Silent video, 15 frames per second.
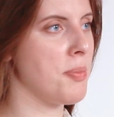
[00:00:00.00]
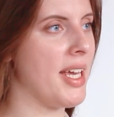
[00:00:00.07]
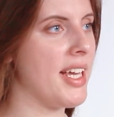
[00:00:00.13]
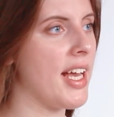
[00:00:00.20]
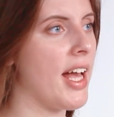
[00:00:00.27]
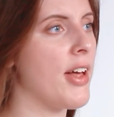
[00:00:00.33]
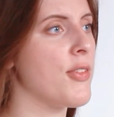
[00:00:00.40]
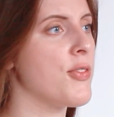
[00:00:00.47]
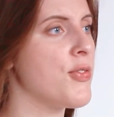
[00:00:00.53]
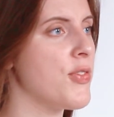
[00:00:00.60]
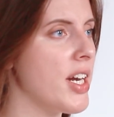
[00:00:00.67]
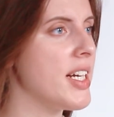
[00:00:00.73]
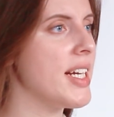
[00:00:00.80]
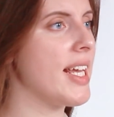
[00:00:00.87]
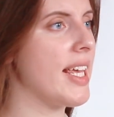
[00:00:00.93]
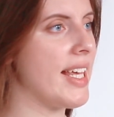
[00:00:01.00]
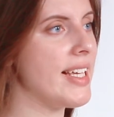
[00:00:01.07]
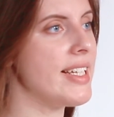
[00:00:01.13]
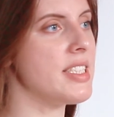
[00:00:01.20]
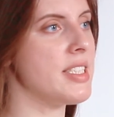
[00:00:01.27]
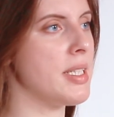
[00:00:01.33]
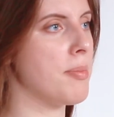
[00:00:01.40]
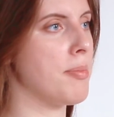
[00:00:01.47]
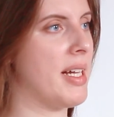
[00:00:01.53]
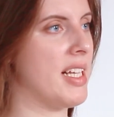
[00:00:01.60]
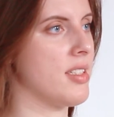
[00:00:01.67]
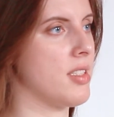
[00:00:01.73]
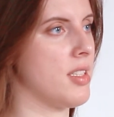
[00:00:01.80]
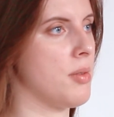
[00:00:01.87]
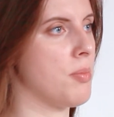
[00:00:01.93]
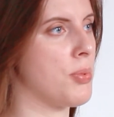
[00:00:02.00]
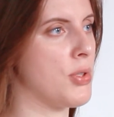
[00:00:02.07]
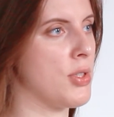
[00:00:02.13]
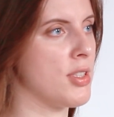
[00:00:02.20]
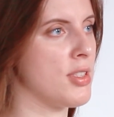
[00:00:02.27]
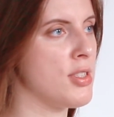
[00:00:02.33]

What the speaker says: make a very easy melt and pour